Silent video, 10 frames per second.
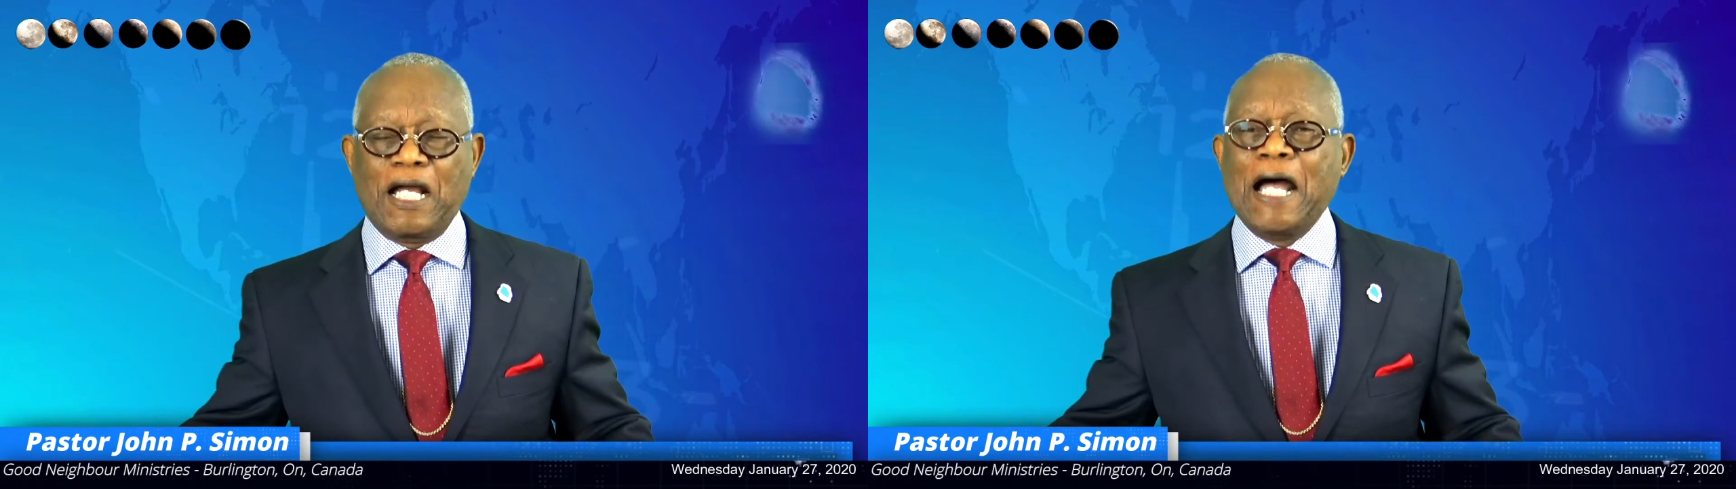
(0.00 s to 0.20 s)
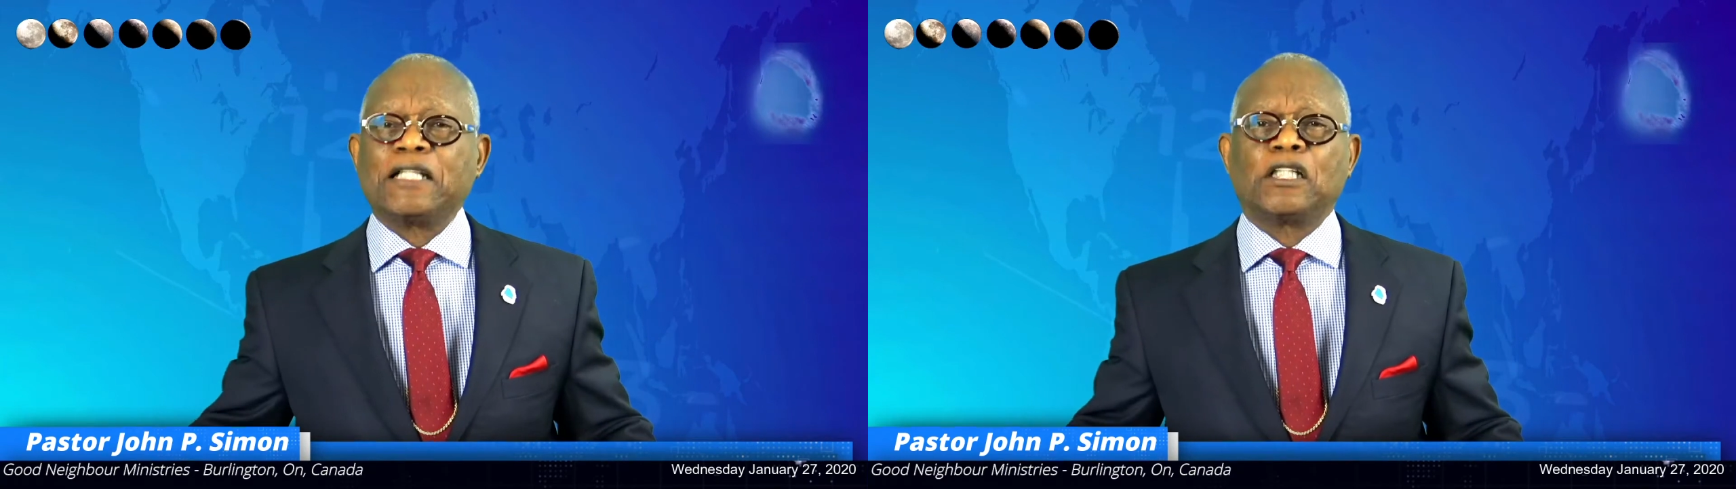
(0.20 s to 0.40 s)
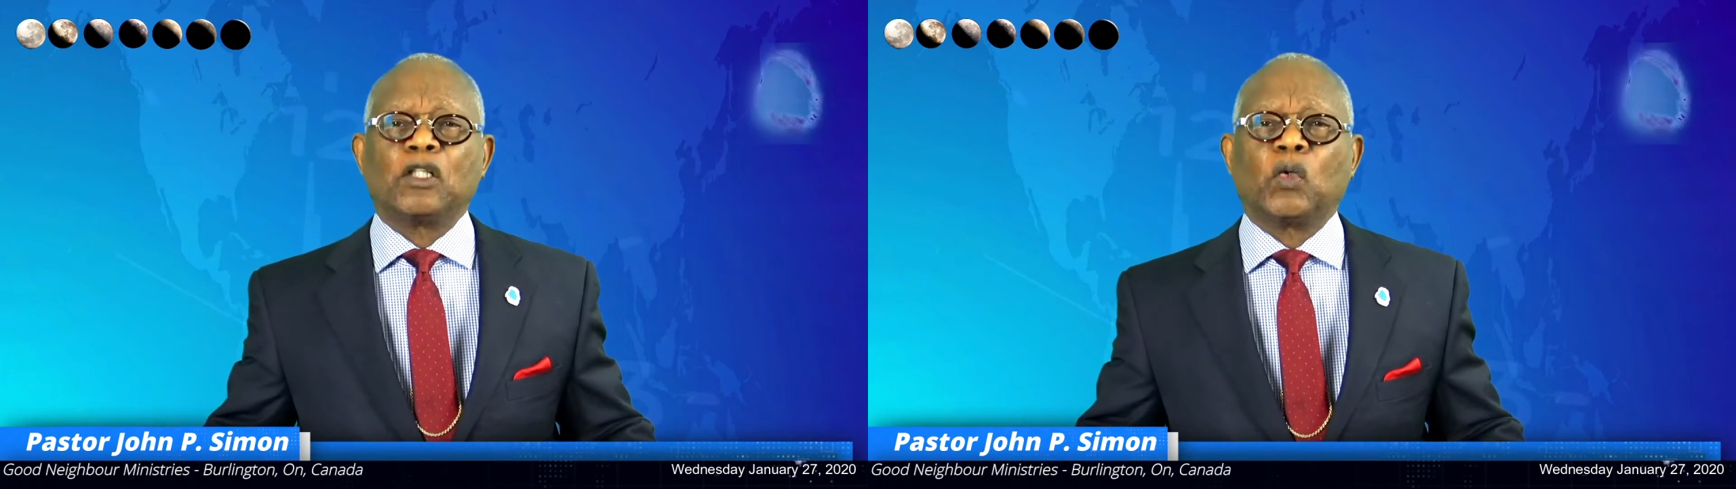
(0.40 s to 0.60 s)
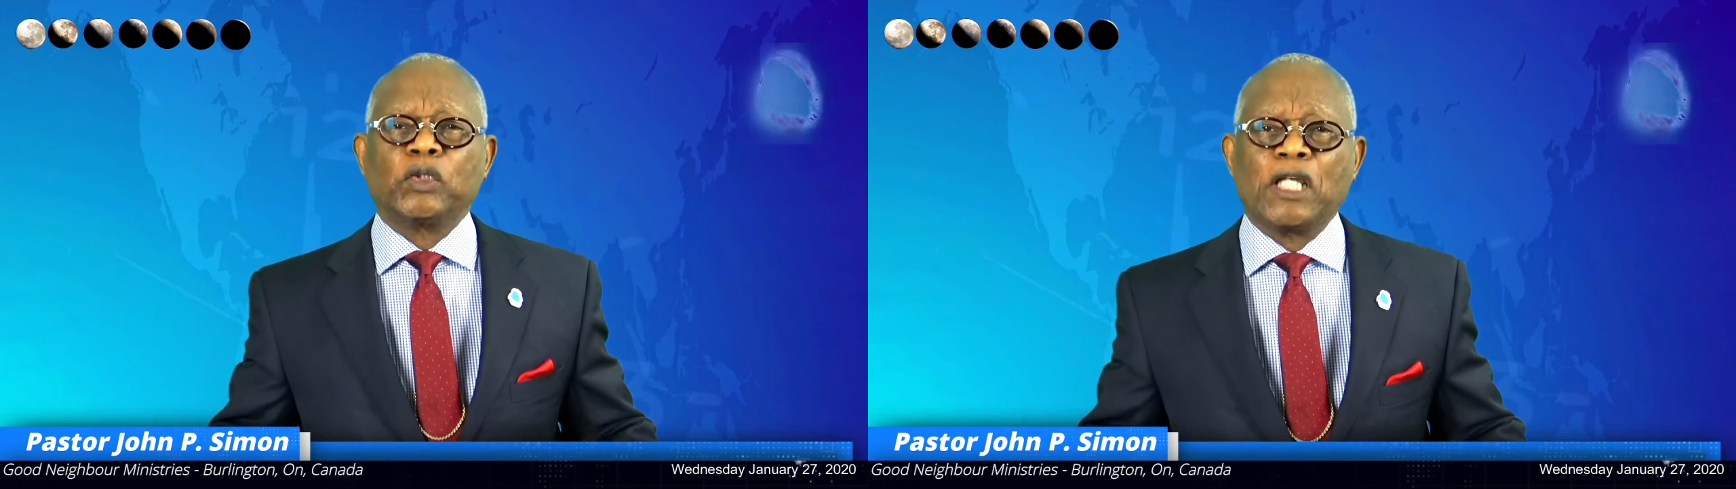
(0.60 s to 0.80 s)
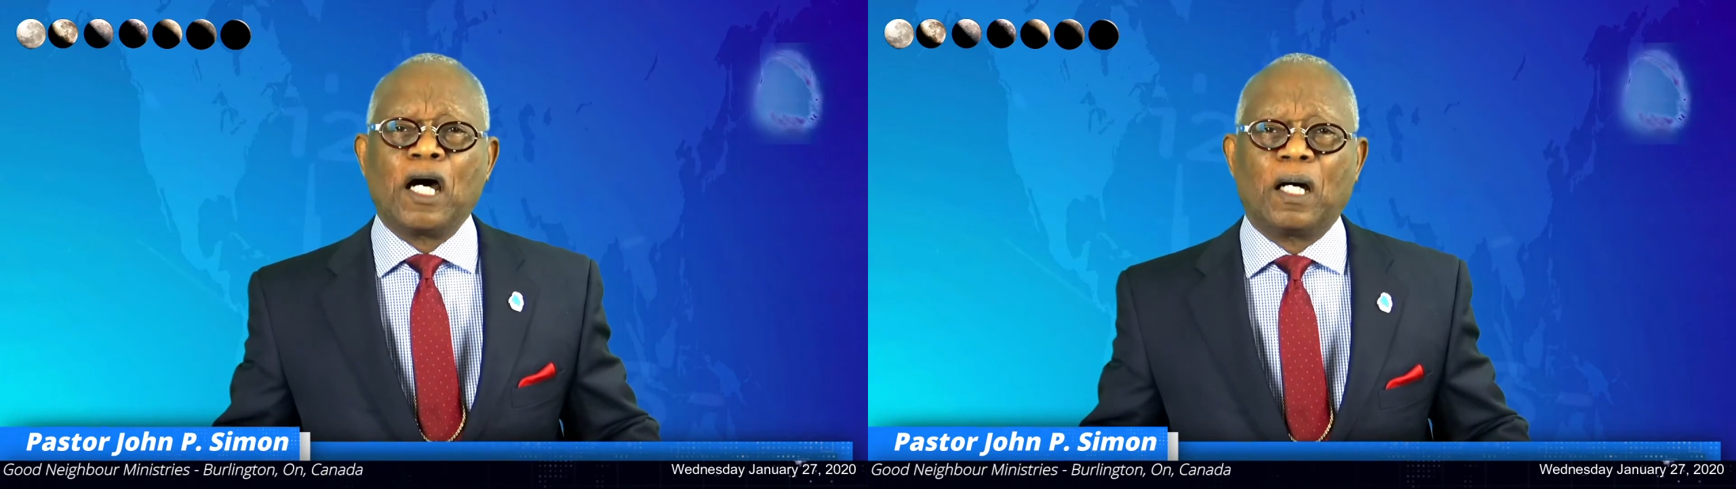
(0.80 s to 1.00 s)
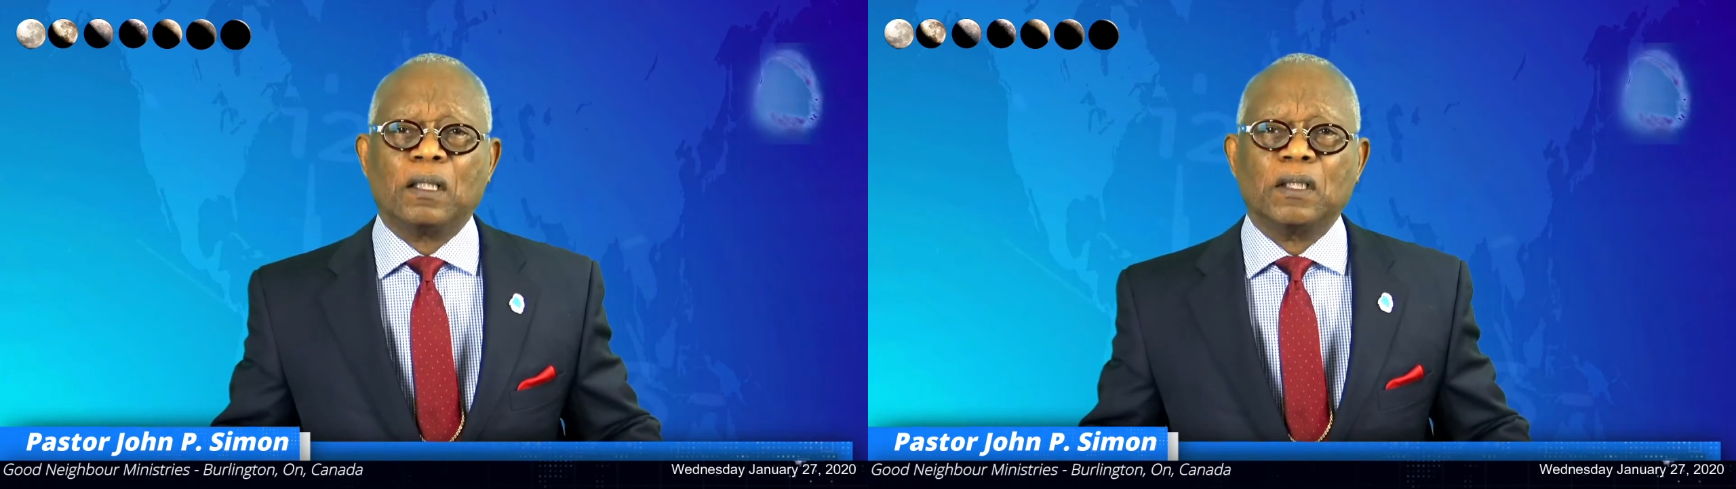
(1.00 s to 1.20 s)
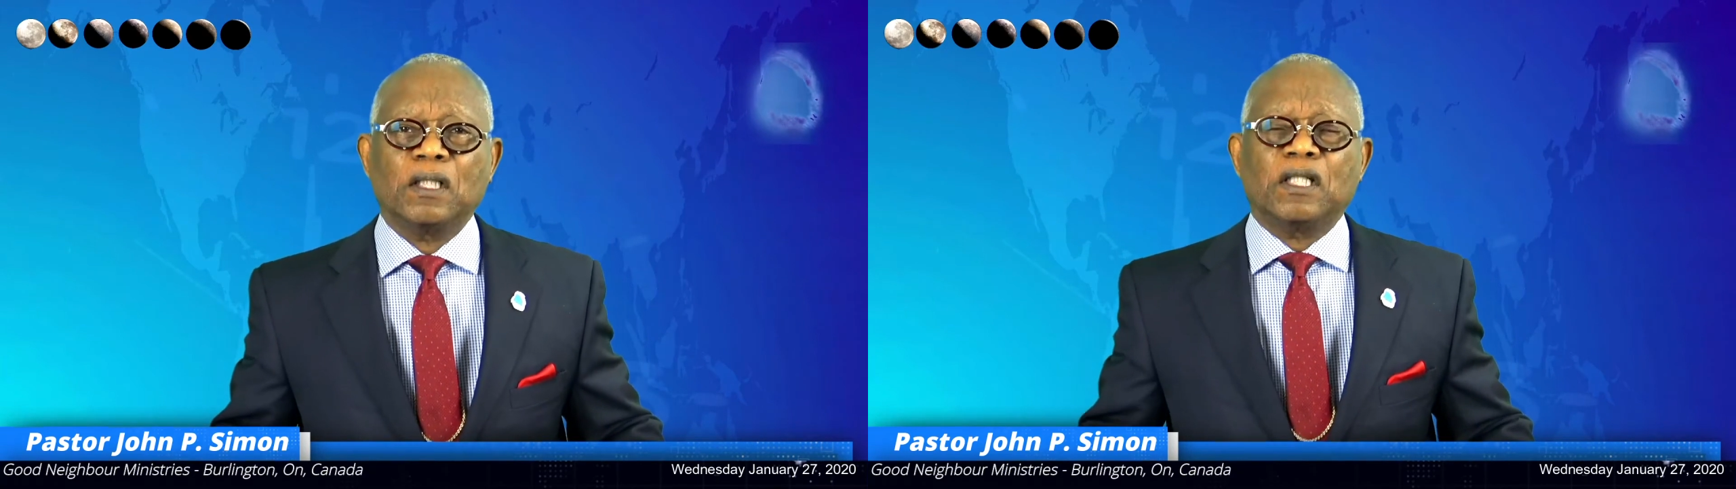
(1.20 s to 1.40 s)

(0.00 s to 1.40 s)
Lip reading: Hallelujah.